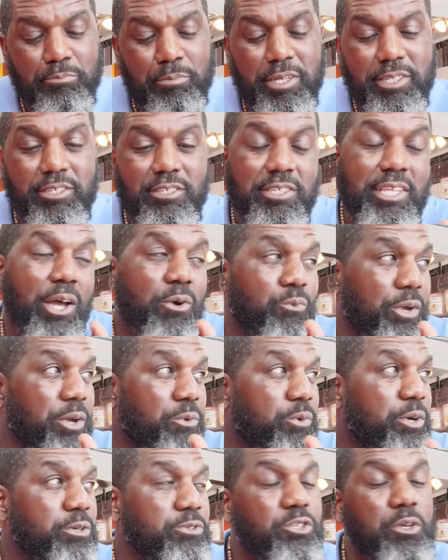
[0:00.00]
business that we
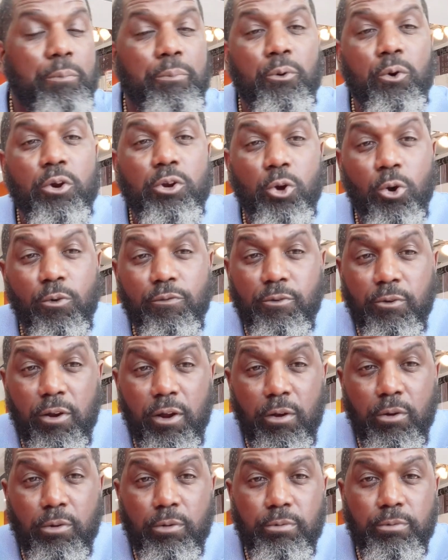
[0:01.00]
will support over
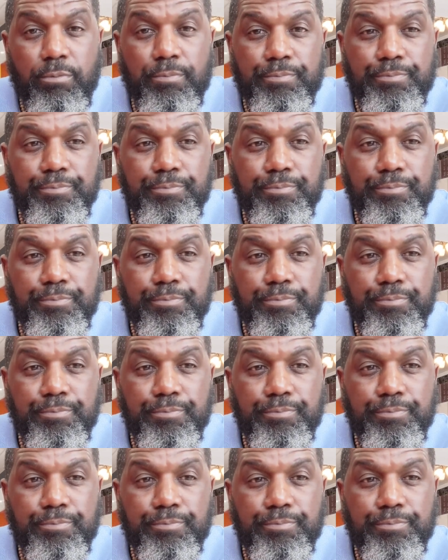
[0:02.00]
our own.